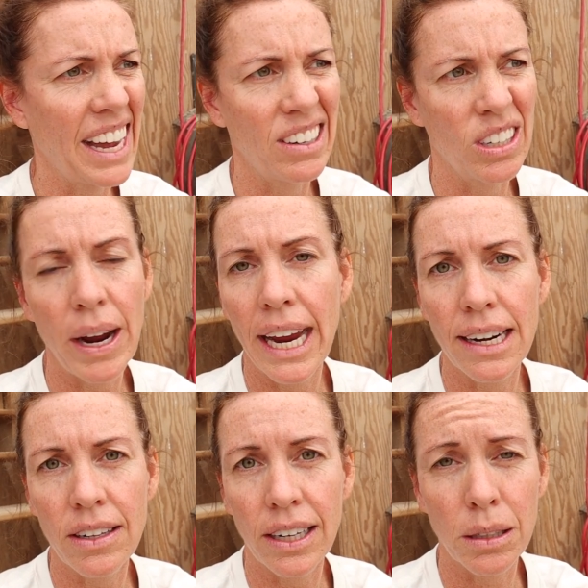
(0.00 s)
don't know, 8
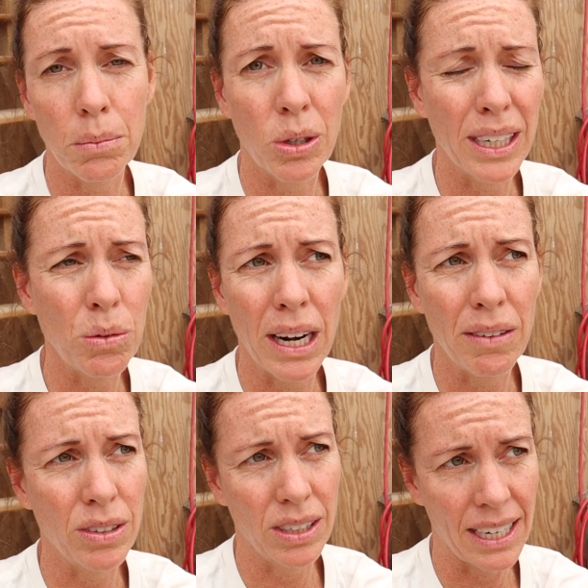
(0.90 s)
o'clock in the morning,
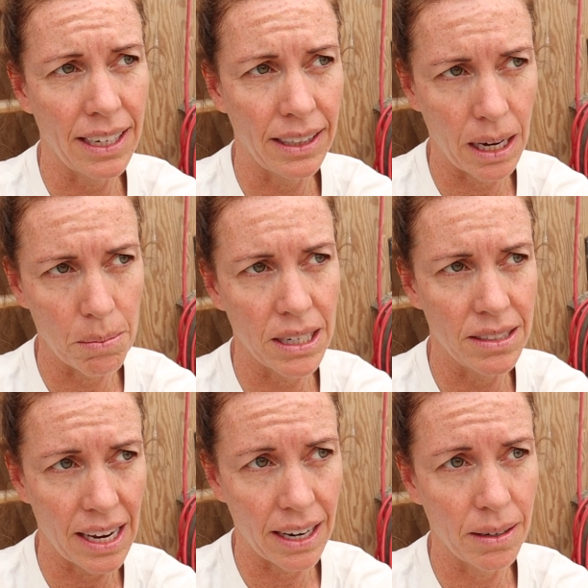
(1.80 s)
whenever kind of
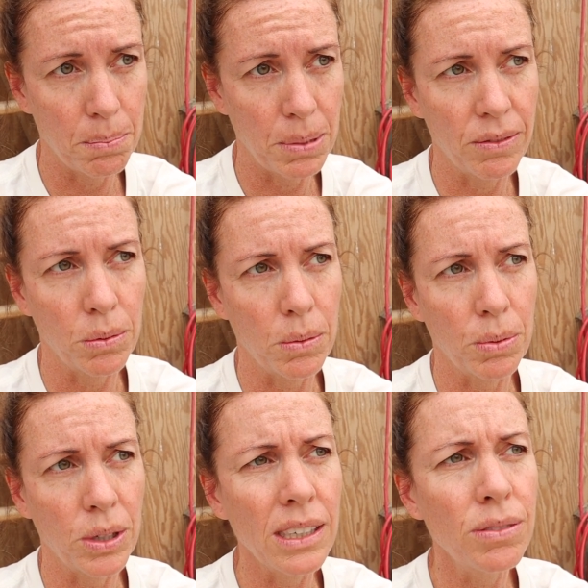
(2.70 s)
lambing's at a bit of a
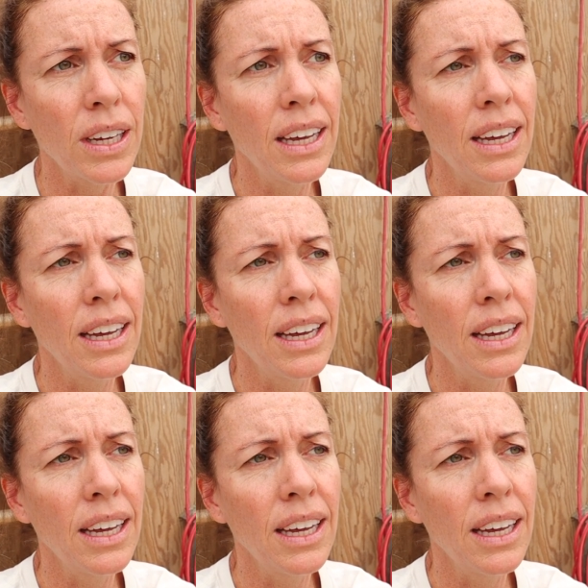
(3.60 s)
reprieve.